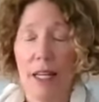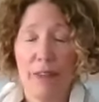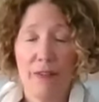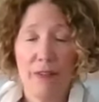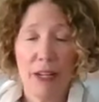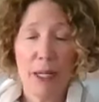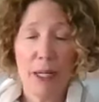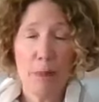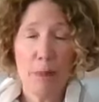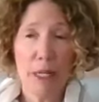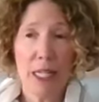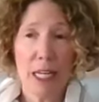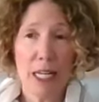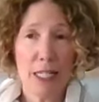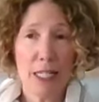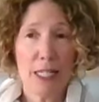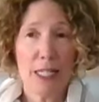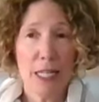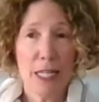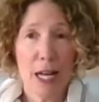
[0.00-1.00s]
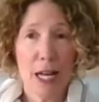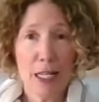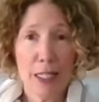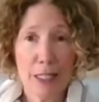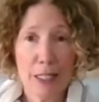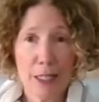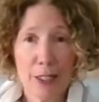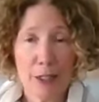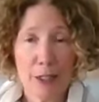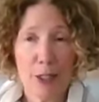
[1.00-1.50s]
if anybody has
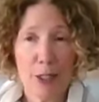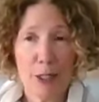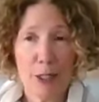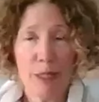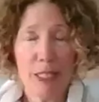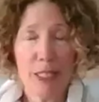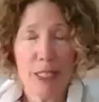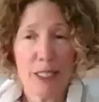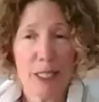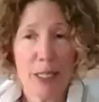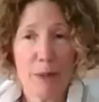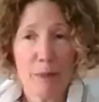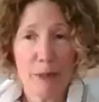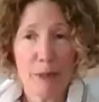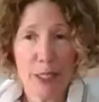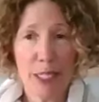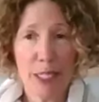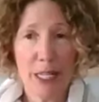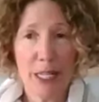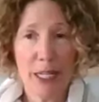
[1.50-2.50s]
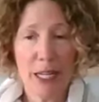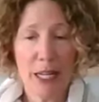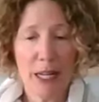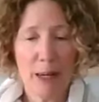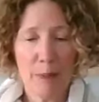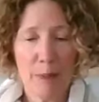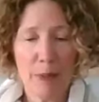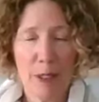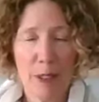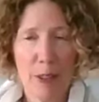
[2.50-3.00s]
not heard about the 10%
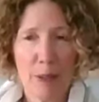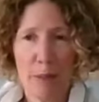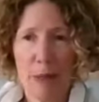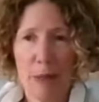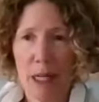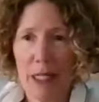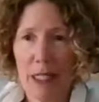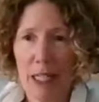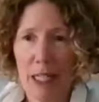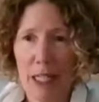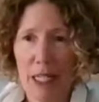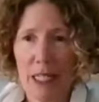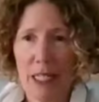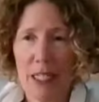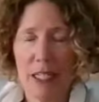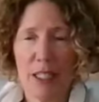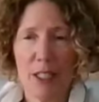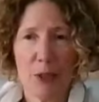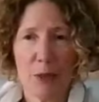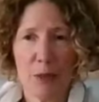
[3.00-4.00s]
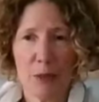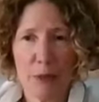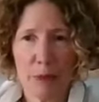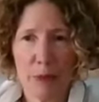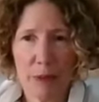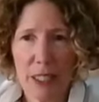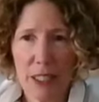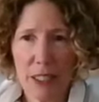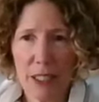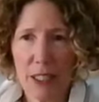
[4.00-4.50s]
Happier podcast, it's a
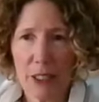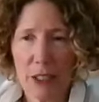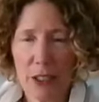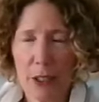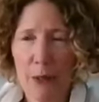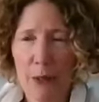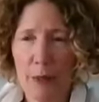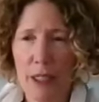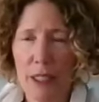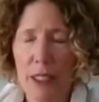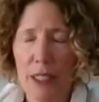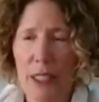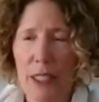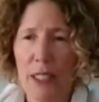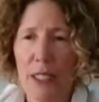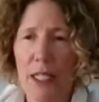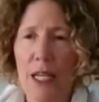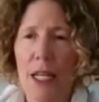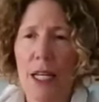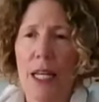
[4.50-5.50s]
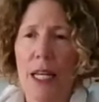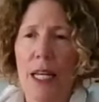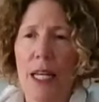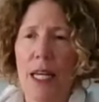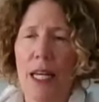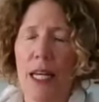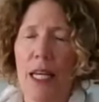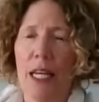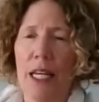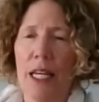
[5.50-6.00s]
really good one.
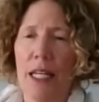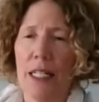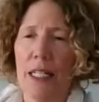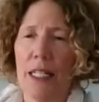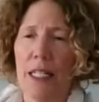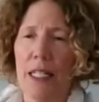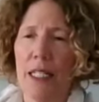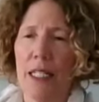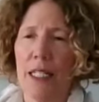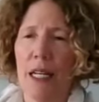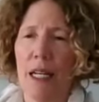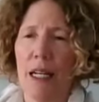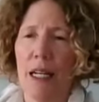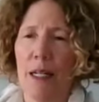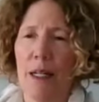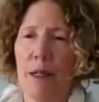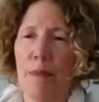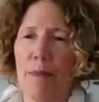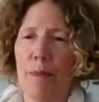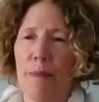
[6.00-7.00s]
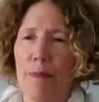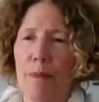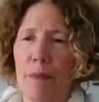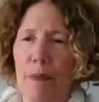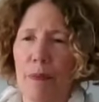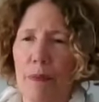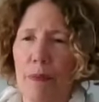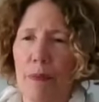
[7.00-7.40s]
And um,